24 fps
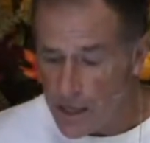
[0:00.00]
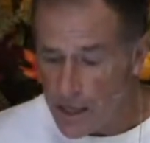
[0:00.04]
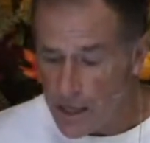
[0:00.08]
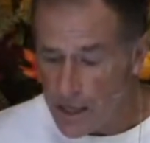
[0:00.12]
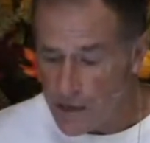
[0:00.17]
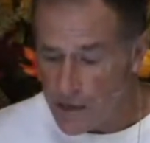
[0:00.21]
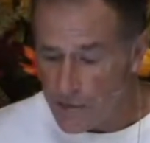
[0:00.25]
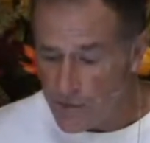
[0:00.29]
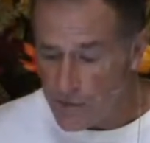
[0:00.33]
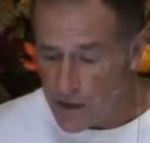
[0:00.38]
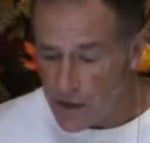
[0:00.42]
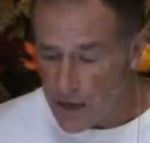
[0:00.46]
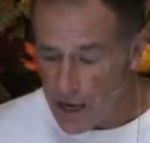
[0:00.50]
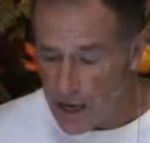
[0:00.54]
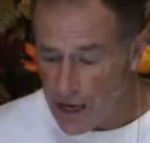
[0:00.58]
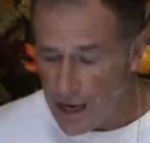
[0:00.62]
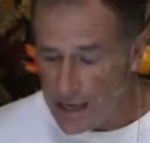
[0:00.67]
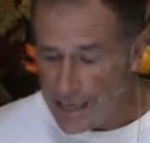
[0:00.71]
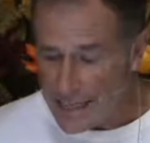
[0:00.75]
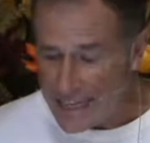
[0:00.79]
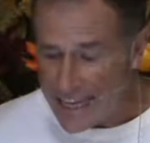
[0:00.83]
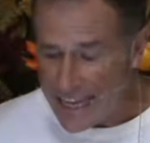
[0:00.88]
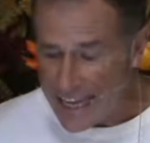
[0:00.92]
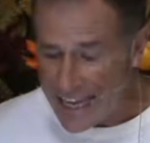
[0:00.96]
If
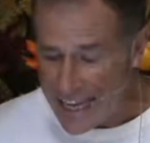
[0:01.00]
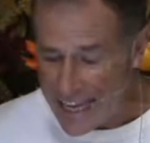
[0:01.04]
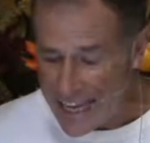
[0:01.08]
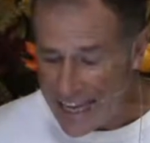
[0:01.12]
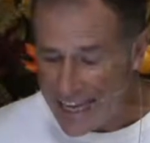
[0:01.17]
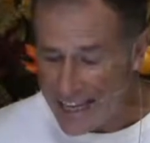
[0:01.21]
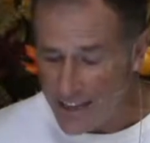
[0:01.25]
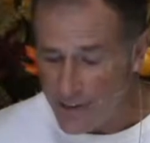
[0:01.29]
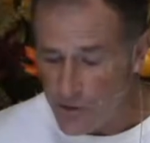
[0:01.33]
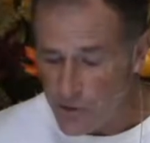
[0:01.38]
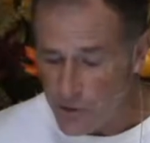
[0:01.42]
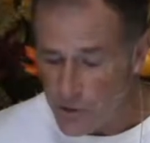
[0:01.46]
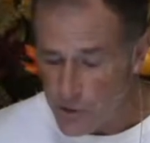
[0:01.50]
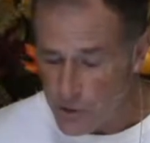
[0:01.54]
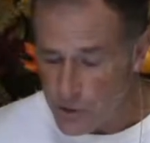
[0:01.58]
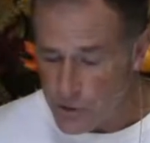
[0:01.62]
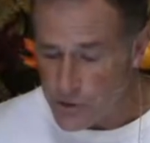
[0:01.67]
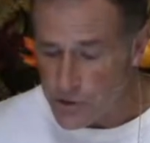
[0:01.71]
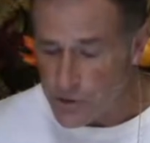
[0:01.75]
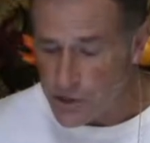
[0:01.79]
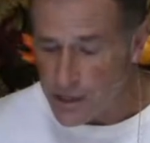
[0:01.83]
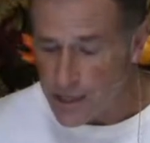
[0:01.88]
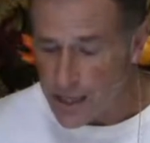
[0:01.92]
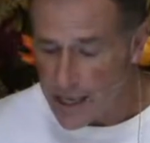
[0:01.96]
God can't
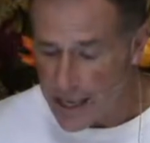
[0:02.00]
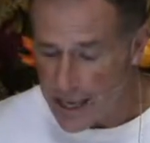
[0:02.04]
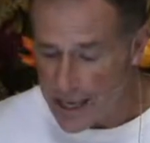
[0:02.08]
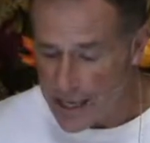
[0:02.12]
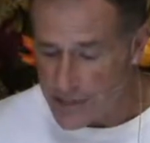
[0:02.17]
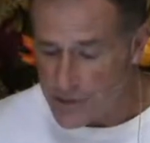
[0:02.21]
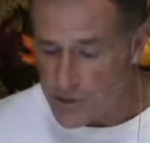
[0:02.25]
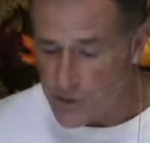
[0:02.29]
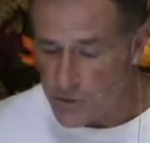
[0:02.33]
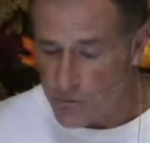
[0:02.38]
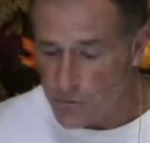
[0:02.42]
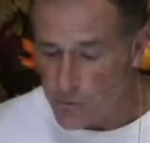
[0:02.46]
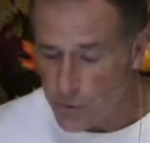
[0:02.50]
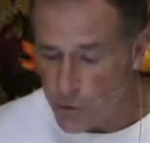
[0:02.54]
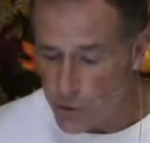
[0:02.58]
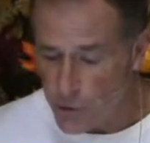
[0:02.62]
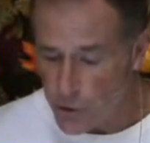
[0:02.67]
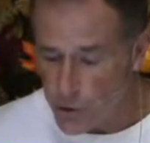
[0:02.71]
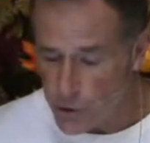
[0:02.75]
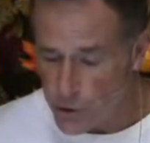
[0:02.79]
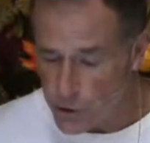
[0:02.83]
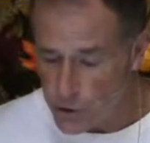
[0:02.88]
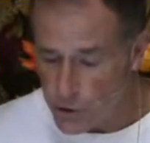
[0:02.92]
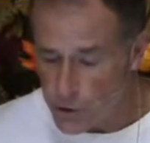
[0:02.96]
use the cancer for
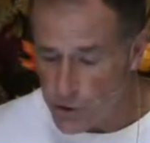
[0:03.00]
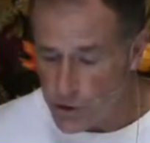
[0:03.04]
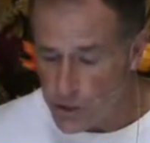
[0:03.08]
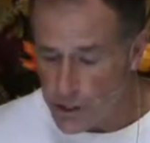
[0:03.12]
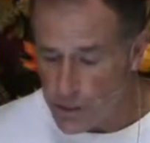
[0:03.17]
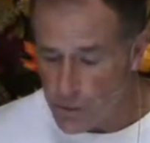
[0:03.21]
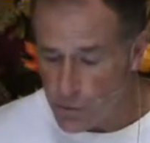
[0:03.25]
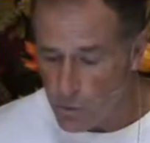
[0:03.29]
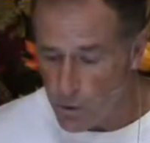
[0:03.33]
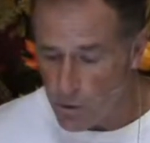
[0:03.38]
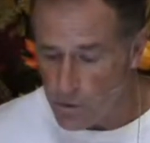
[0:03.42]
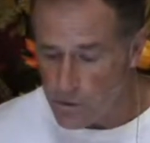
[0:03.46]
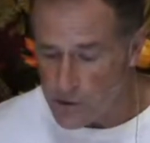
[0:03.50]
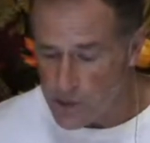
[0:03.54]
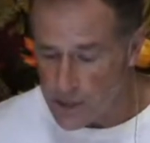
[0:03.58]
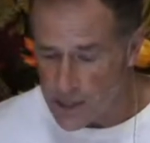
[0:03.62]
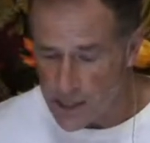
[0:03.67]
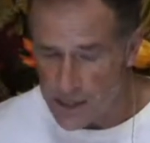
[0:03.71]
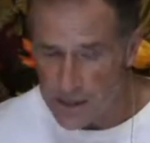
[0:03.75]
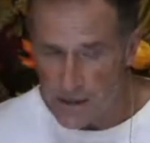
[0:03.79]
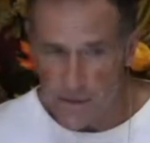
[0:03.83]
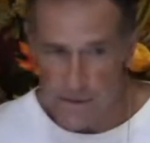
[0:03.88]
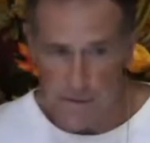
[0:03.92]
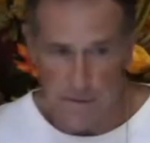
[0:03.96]
your good, he won't
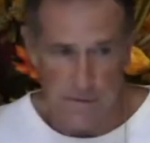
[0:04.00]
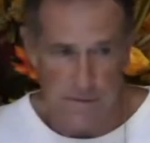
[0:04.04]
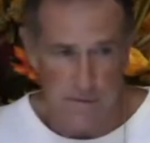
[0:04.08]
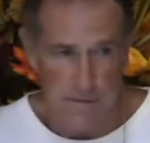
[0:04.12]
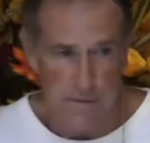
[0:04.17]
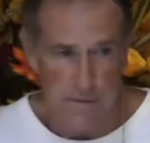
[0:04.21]
send it.